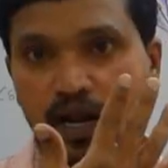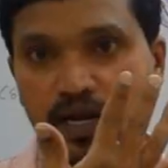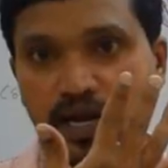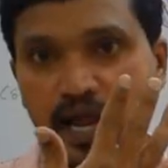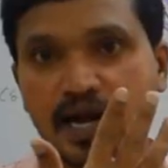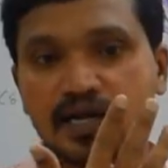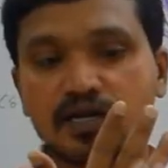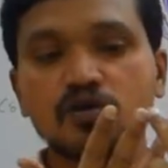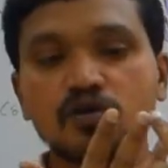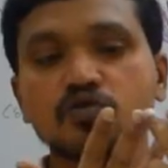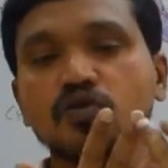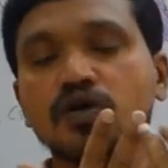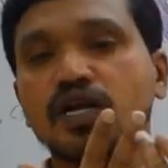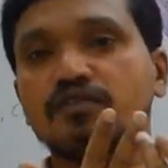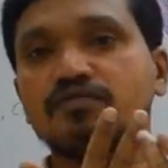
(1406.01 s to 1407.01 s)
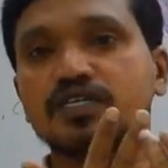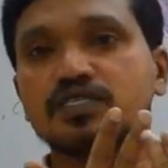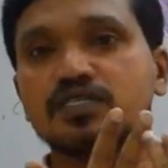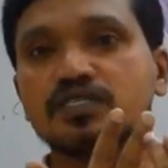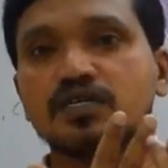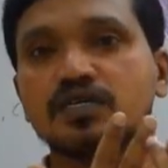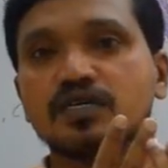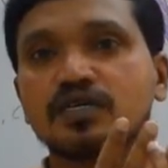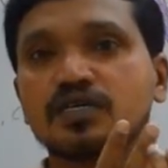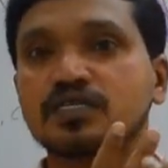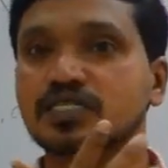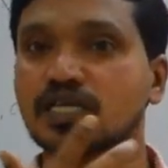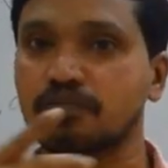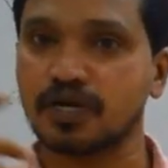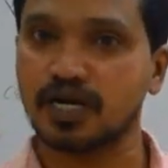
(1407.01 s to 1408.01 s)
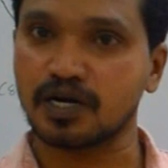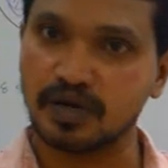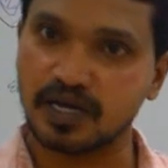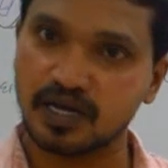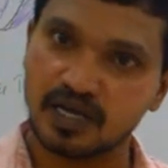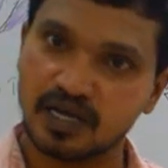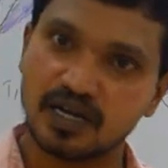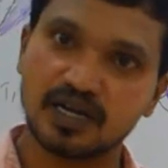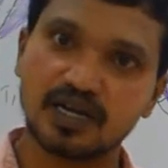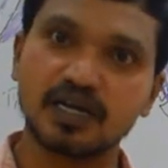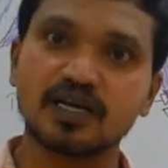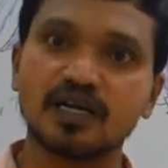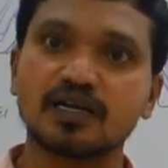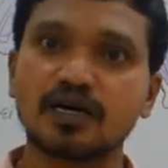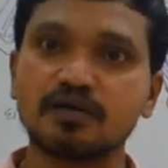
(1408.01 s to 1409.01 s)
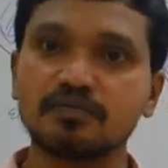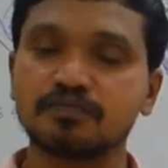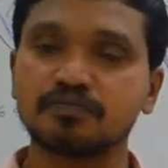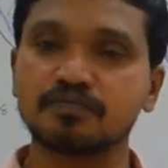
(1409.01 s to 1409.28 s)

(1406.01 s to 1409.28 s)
lateral 2.5 digit supplied by radial nerve,